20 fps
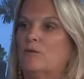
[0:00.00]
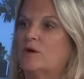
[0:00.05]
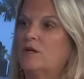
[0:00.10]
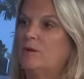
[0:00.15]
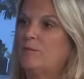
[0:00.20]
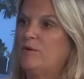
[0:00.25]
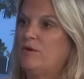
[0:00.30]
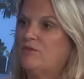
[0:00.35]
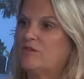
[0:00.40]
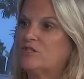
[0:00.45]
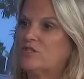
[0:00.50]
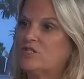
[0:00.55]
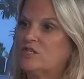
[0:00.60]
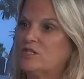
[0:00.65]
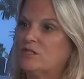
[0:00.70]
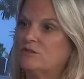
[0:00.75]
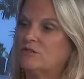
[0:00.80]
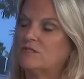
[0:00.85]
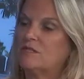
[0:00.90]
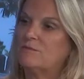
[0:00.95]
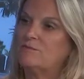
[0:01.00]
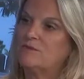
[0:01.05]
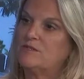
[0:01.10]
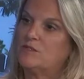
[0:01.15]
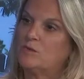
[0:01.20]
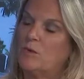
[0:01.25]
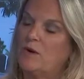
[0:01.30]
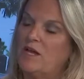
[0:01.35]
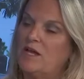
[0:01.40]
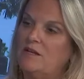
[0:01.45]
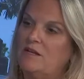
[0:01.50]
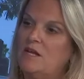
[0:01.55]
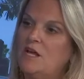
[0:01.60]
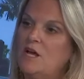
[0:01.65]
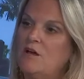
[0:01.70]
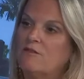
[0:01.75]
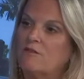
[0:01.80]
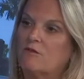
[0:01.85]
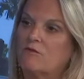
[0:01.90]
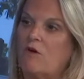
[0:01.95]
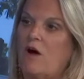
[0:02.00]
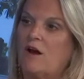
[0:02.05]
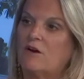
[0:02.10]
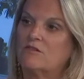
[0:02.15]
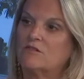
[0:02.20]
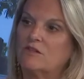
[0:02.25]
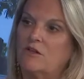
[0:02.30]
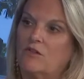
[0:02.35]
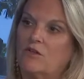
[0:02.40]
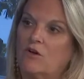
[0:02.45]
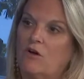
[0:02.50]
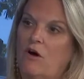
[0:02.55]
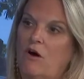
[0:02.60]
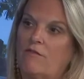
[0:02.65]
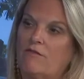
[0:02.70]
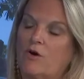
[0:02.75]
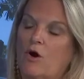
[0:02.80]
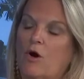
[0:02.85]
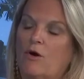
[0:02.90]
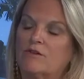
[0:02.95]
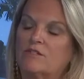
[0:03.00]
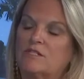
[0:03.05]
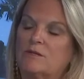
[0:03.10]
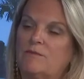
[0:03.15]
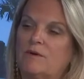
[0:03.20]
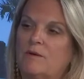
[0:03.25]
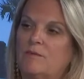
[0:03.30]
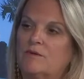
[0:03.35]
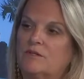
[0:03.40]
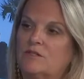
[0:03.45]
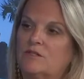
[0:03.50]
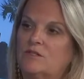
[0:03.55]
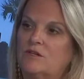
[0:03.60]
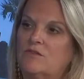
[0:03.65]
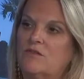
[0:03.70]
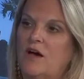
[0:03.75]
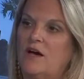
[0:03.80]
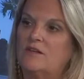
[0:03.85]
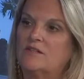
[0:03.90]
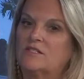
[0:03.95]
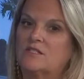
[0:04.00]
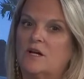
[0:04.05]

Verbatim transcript: going to put the shields in between the riders on the golf carts yeah. to be able to do that.